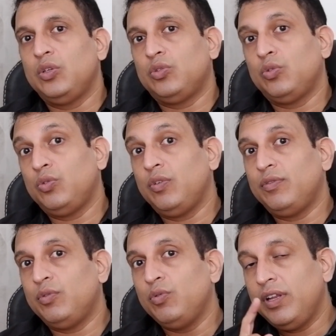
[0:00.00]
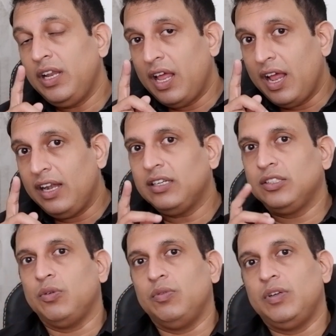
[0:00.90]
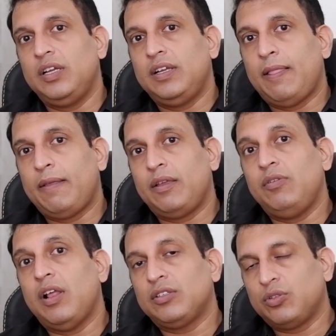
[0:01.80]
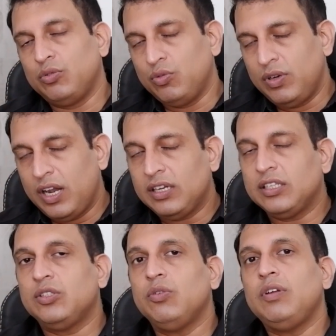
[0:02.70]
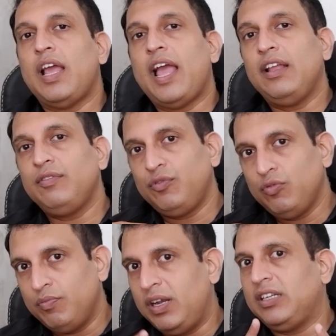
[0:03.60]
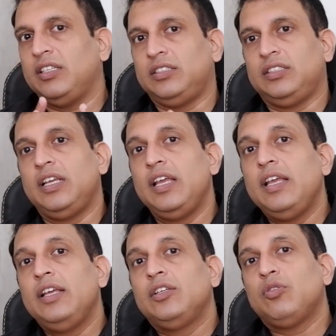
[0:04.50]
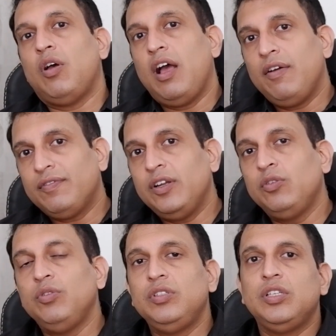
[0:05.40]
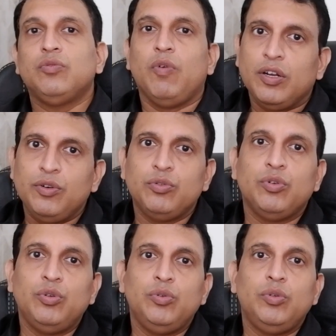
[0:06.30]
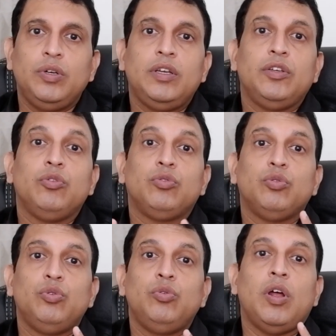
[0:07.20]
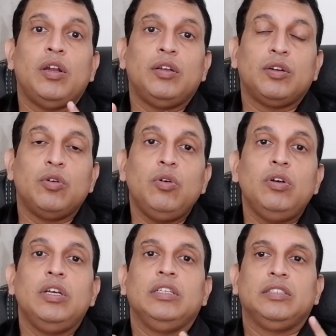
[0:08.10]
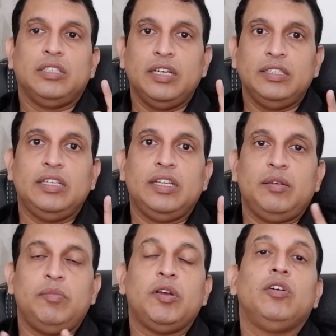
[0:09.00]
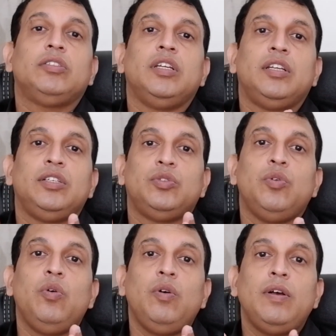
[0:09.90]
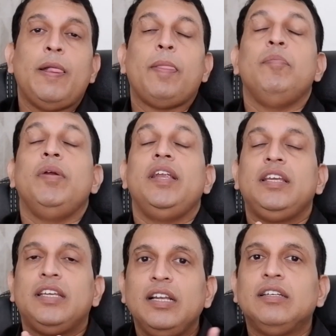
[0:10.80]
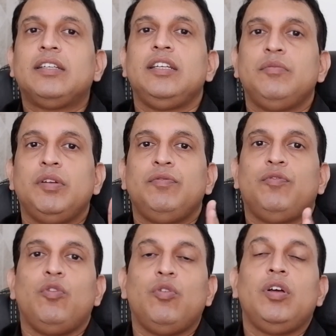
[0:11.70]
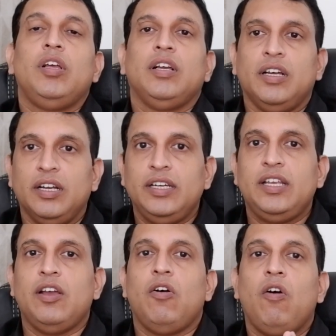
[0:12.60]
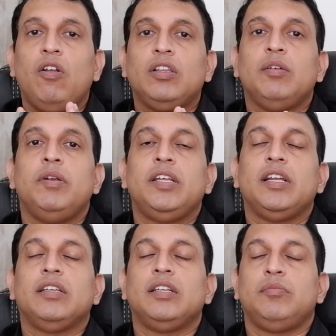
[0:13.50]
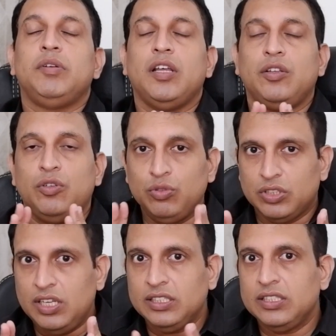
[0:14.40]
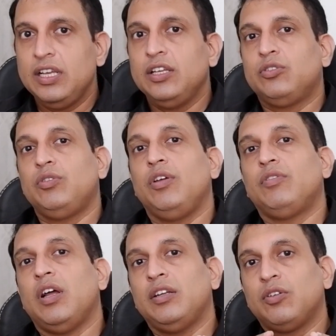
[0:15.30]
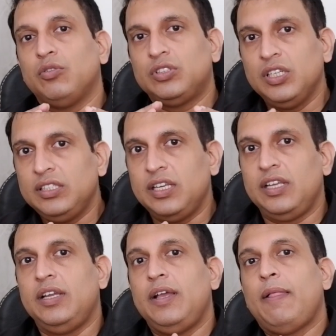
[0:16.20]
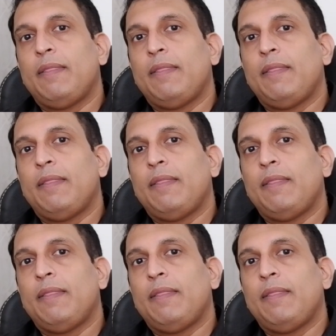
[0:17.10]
So you have to do an ultrasound. He will ask you to do an ultrasound and few blood tests. So after doing this, what you should do? You should undergo surgery, because there is no medical treatment for hernia. All the medical treatment are useless, so you have to undergo surgery.